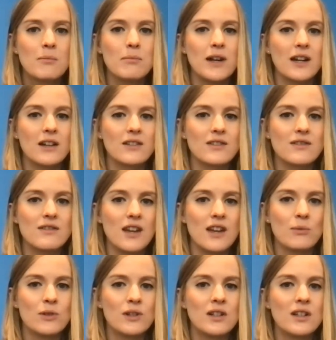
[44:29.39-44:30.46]
but
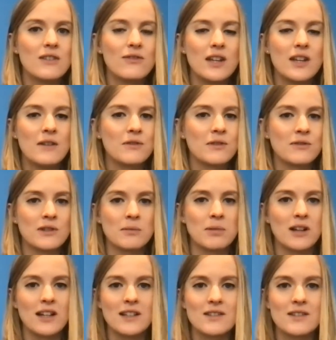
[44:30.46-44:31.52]
that would never ever
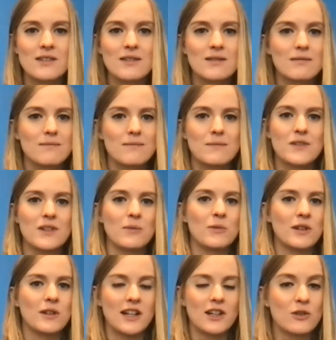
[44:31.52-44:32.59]
replace
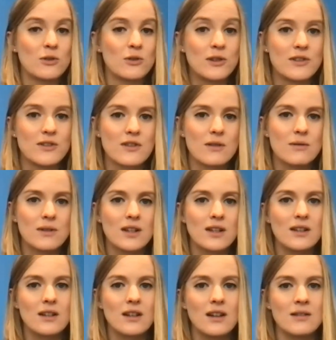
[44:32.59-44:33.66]
someone like Crew
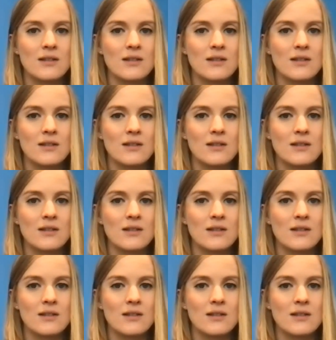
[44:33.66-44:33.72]
Consulting.